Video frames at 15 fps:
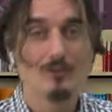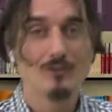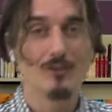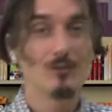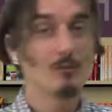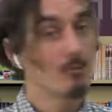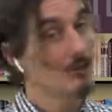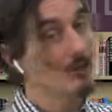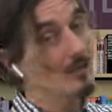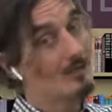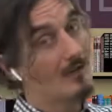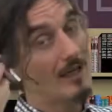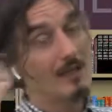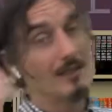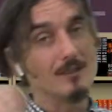video, please
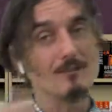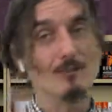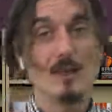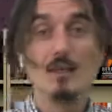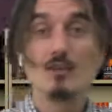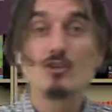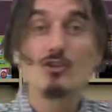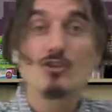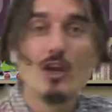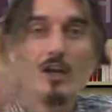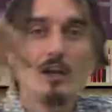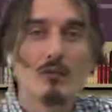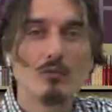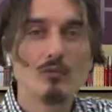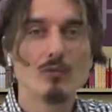like it and
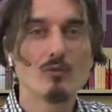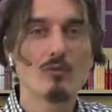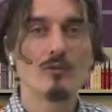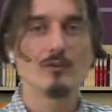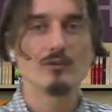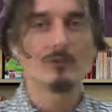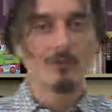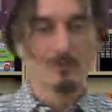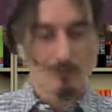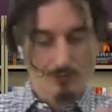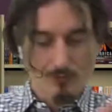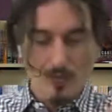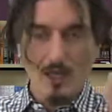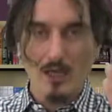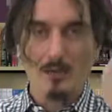share it with the world.
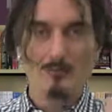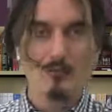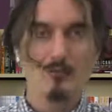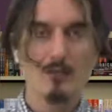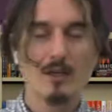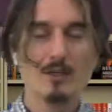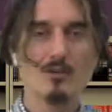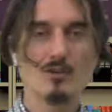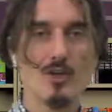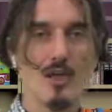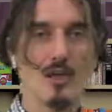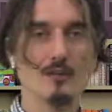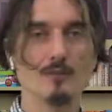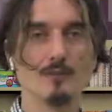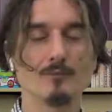Subscribe to my
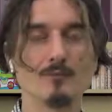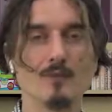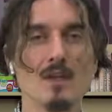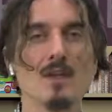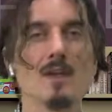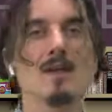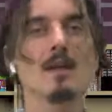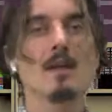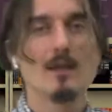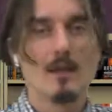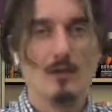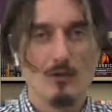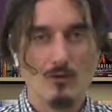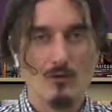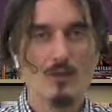channel.
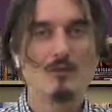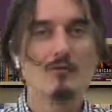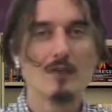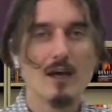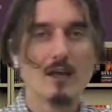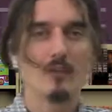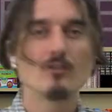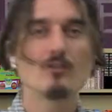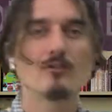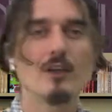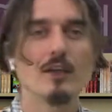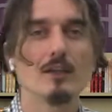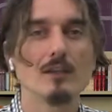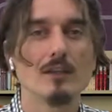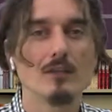You can find a
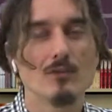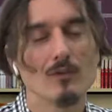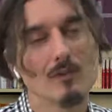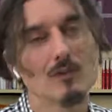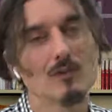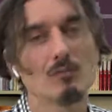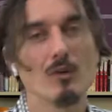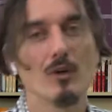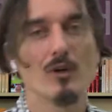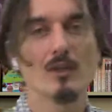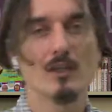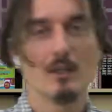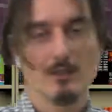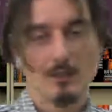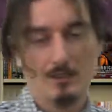direct link to this
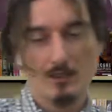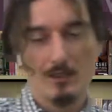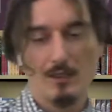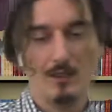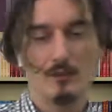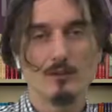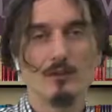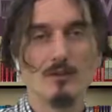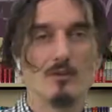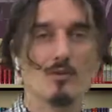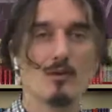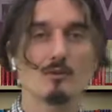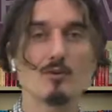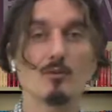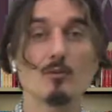book in the
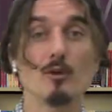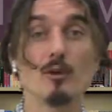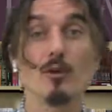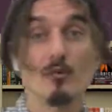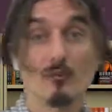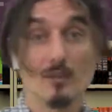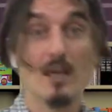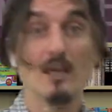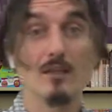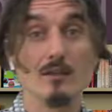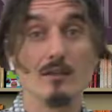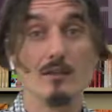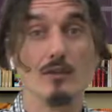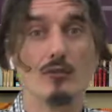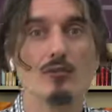description below. Get
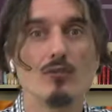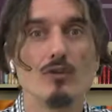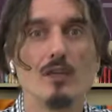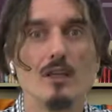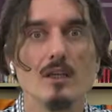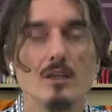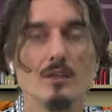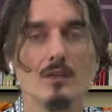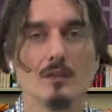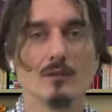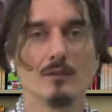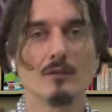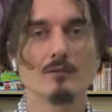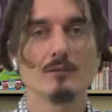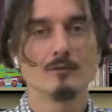it, read.
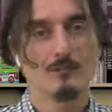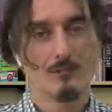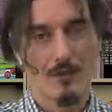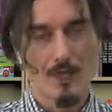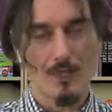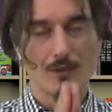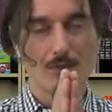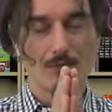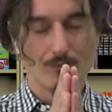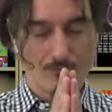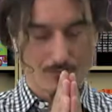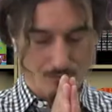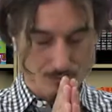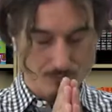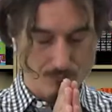Thank you.
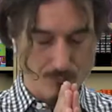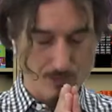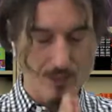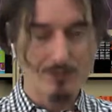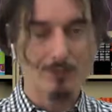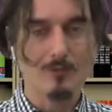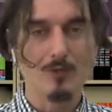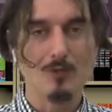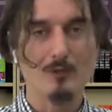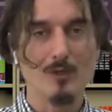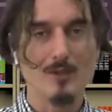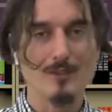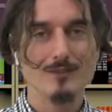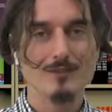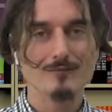Love and
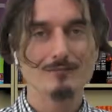respect.